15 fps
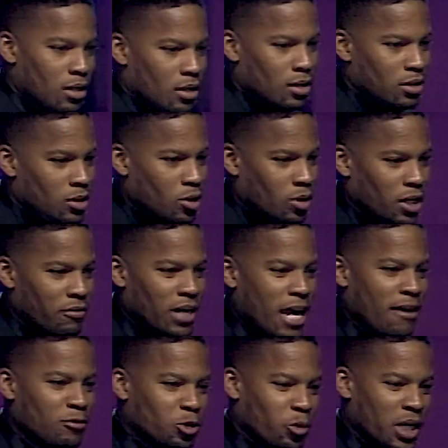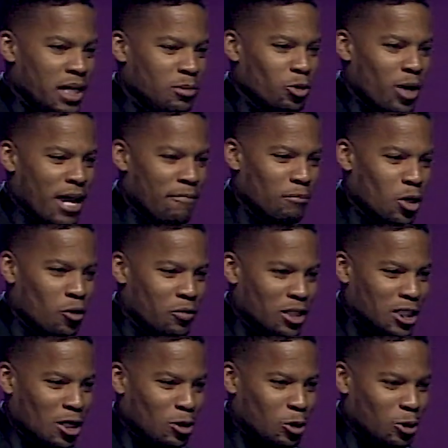You don't even have dreams. You have movies,
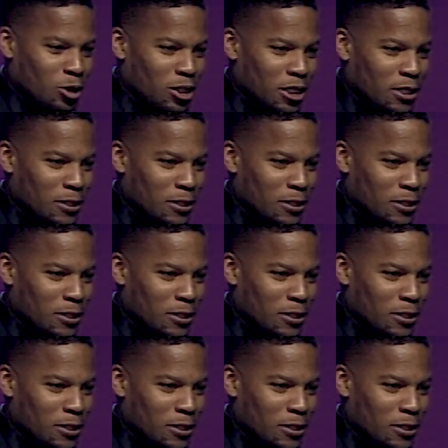don't you? Yeah.